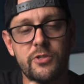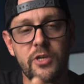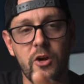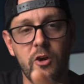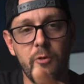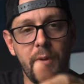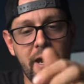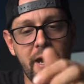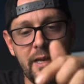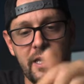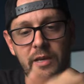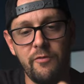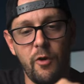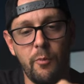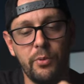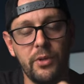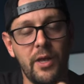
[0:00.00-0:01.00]
terabyte
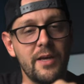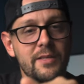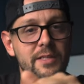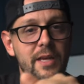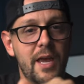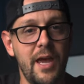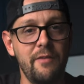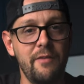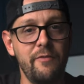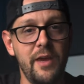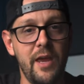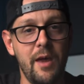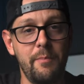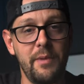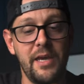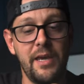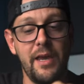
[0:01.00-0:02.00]
Evo Plus
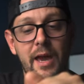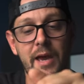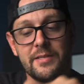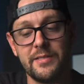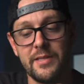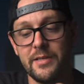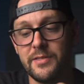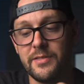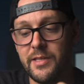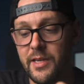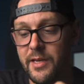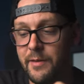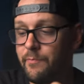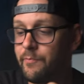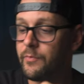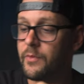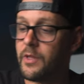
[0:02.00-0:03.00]
NVMe
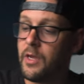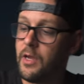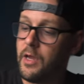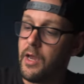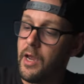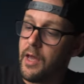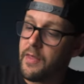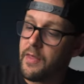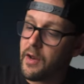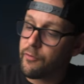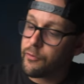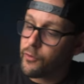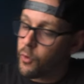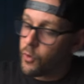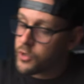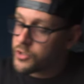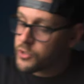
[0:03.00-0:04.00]
SSD. And then of
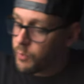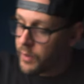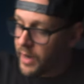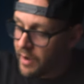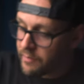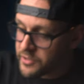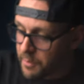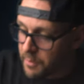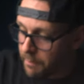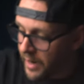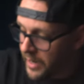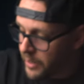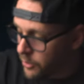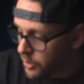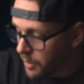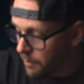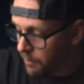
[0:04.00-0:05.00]
course we have some
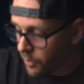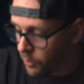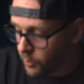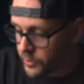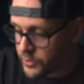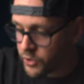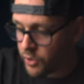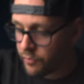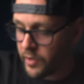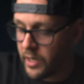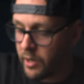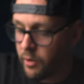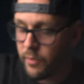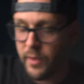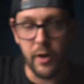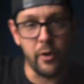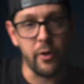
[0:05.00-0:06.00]
minor components over
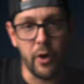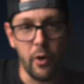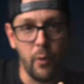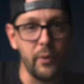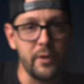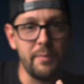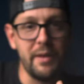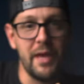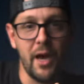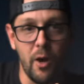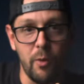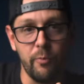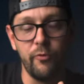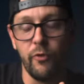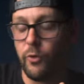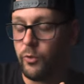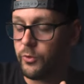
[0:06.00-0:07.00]
here that are going to be
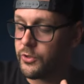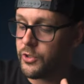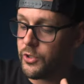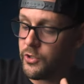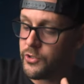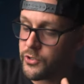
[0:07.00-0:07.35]
helpful to the